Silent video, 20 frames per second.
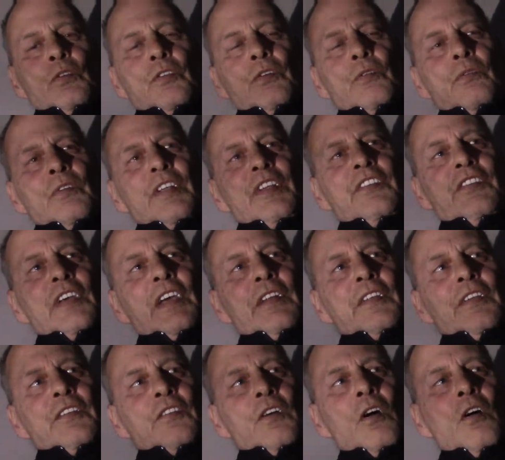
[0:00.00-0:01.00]
The reset
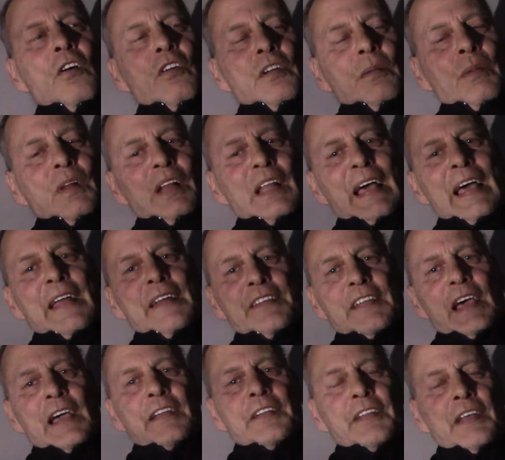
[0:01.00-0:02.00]
is audible and
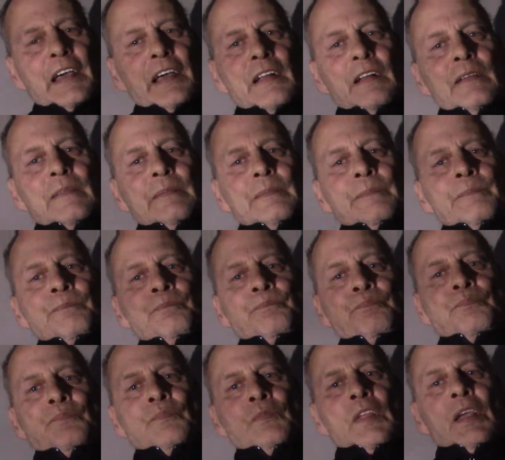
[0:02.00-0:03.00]
tactile
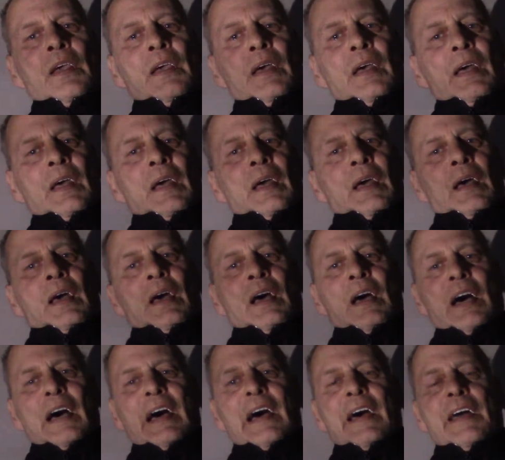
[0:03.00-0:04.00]

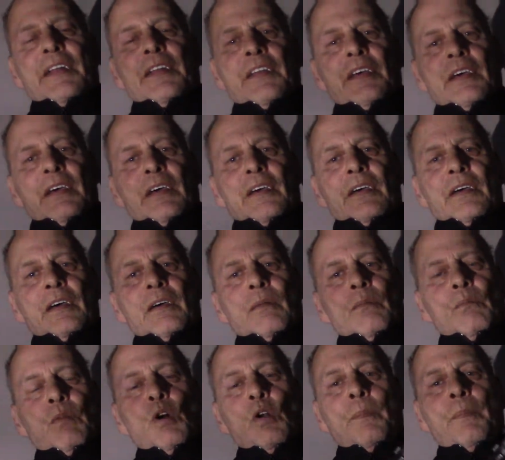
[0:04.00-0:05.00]
and
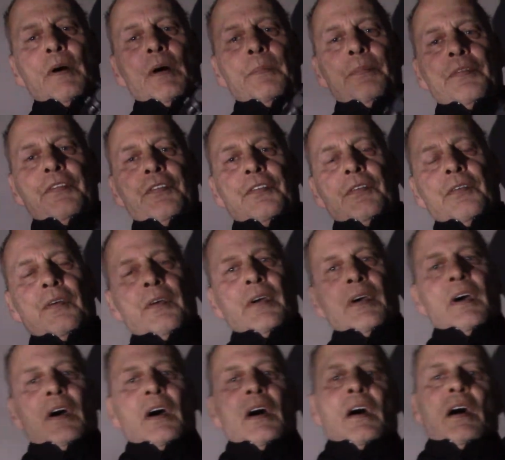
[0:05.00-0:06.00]
bullpups
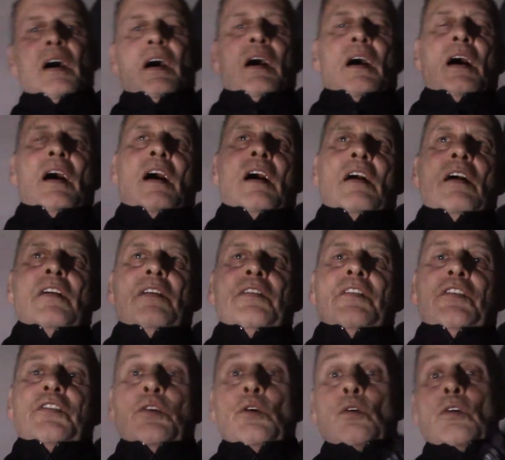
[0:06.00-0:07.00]
are
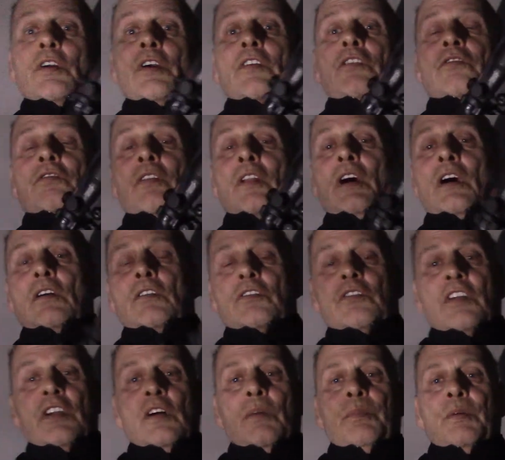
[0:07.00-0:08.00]
notorious for long
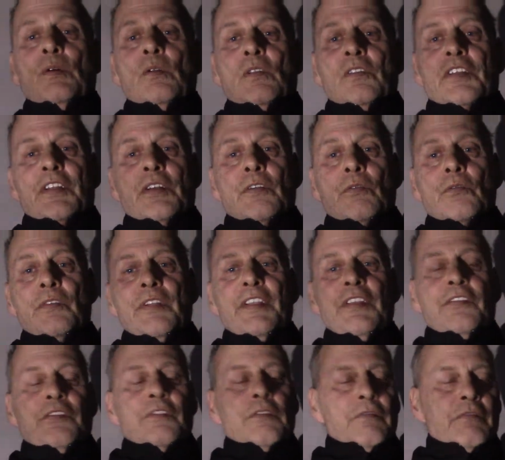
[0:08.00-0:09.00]
trigger pulls and the
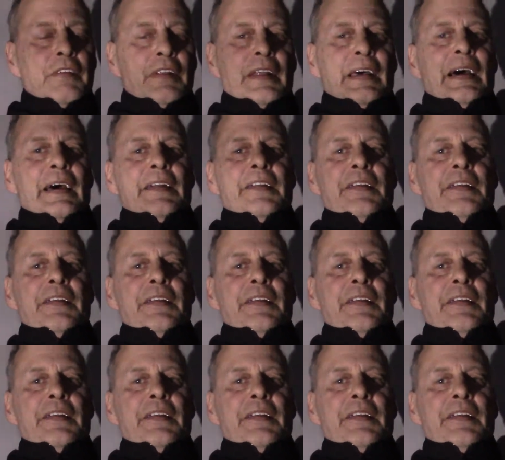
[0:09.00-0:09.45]
reason for that